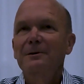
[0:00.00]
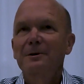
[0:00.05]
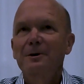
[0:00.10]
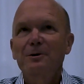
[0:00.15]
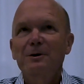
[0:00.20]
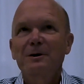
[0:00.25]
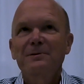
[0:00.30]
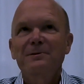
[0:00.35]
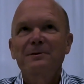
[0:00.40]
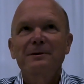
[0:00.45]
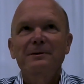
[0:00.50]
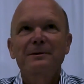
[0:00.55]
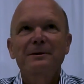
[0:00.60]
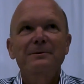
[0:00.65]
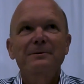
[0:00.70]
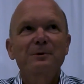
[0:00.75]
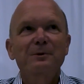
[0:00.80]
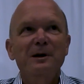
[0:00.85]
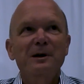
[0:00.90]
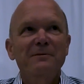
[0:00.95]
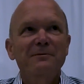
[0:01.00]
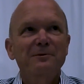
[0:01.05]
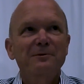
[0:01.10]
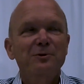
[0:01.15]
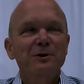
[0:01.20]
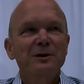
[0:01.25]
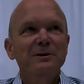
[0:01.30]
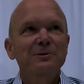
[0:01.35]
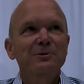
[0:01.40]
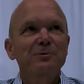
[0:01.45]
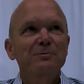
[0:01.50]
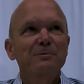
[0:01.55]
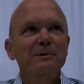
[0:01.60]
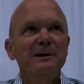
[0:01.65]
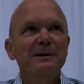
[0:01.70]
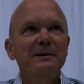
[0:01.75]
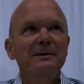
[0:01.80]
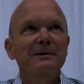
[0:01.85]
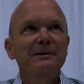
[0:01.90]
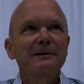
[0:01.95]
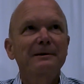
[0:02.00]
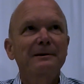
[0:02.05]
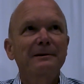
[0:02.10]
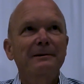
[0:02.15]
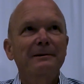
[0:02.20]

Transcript: No, I think that we have tried to make.